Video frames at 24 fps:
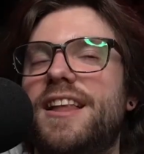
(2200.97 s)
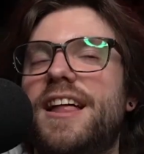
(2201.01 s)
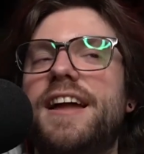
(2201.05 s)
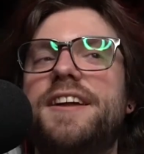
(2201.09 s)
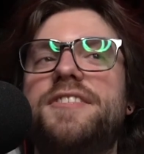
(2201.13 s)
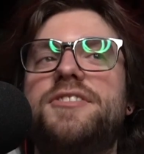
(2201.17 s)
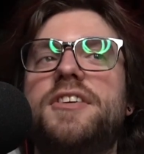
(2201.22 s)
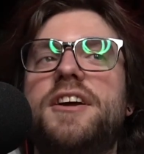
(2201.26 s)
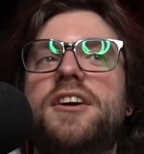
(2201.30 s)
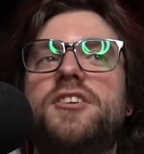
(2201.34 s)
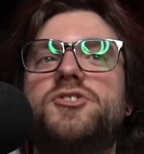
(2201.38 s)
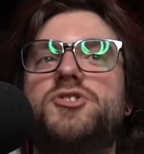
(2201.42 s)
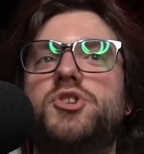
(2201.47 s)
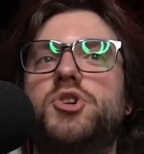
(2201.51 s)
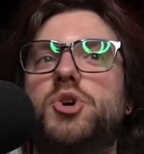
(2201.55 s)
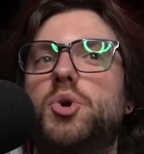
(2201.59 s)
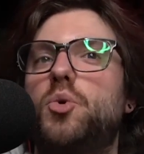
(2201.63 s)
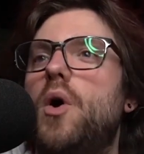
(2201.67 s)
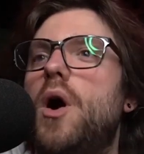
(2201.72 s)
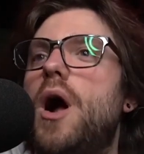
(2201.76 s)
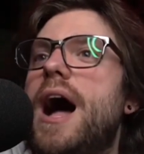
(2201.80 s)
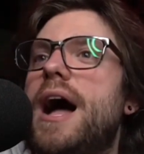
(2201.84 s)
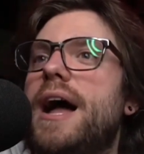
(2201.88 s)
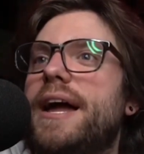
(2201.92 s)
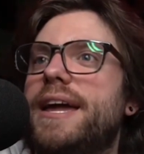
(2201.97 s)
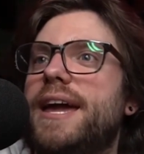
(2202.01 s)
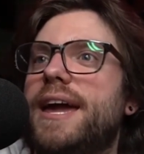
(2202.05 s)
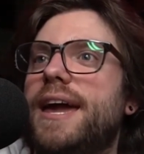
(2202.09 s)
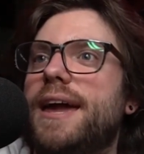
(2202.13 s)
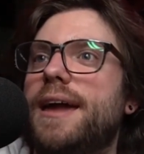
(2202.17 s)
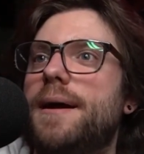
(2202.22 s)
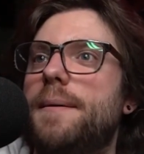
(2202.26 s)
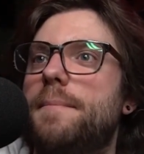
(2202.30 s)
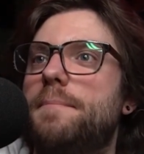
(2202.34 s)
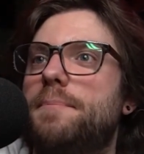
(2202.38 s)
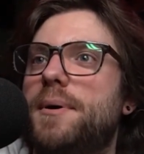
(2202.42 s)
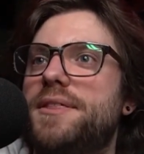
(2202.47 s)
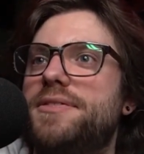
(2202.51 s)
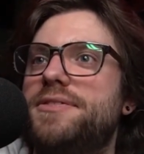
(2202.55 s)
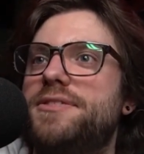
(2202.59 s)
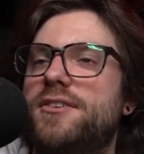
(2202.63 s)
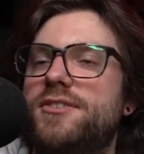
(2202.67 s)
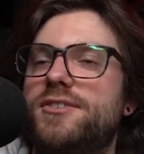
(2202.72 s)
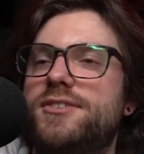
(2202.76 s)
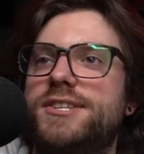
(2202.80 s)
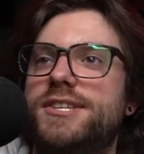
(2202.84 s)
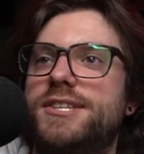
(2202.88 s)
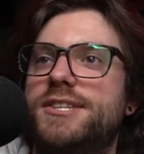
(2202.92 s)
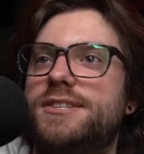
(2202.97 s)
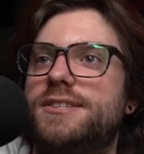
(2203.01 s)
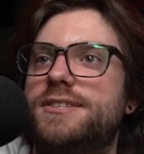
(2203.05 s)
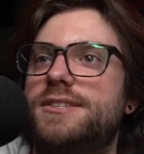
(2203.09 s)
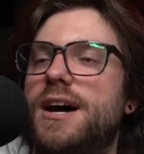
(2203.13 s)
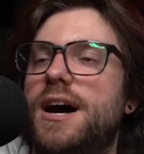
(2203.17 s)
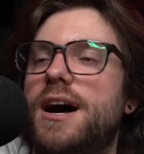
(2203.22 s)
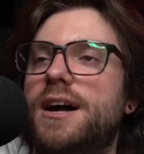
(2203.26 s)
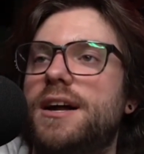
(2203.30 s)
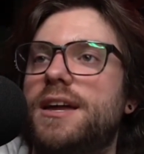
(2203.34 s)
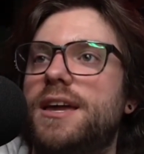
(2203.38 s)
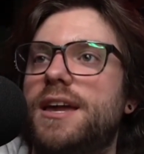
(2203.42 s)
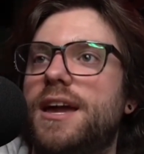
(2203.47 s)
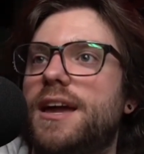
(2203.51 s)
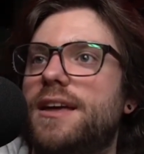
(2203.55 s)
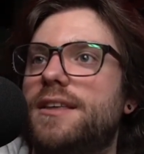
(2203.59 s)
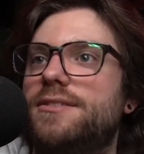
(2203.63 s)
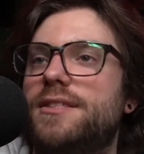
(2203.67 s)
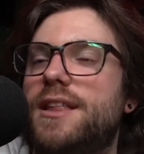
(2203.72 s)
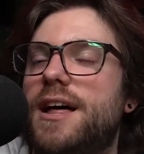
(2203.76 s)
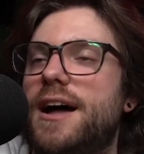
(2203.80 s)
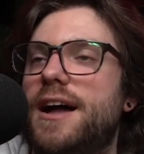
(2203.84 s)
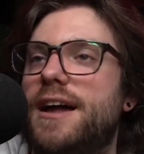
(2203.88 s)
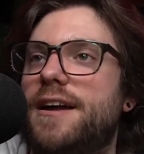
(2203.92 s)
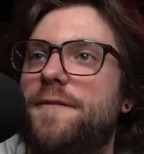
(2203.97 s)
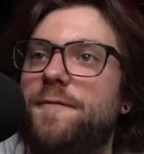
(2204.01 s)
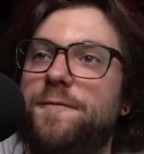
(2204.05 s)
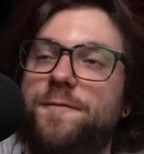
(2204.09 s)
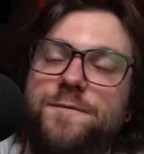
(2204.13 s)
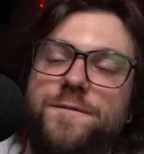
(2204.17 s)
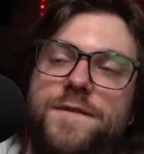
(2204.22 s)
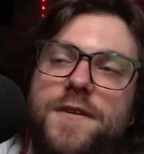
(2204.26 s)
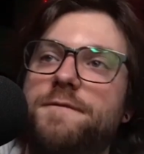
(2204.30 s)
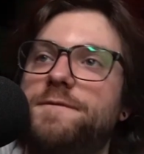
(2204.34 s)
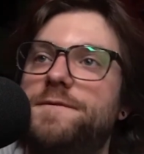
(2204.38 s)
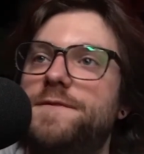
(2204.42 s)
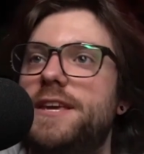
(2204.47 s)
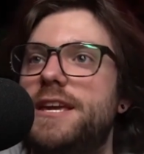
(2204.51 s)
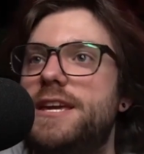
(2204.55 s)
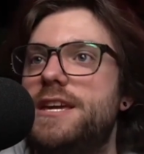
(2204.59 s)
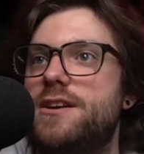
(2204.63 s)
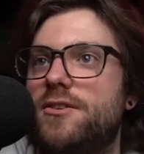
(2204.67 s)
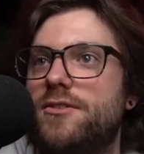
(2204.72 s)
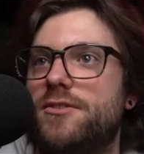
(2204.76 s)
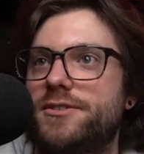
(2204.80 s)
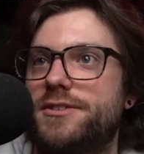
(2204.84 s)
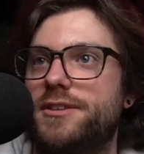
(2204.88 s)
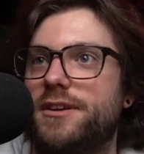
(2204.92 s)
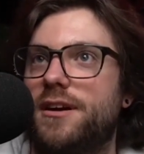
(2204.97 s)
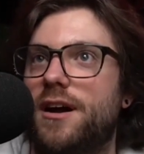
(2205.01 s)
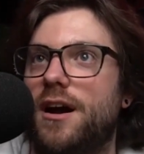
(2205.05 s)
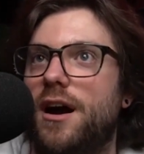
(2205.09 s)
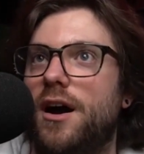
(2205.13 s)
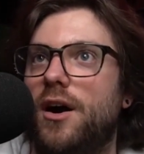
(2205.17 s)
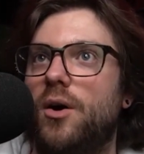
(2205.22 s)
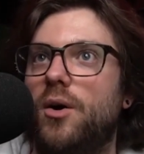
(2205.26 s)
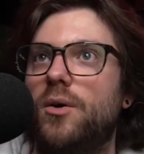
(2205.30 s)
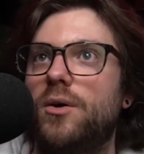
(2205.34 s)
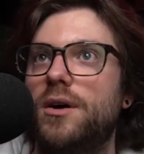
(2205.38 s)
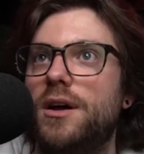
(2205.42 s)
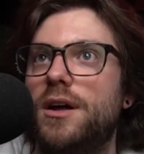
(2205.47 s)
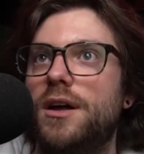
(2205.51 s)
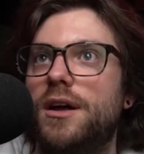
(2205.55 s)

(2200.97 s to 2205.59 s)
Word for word: Like, they're trying, but they're stuck in, like, 50 years ago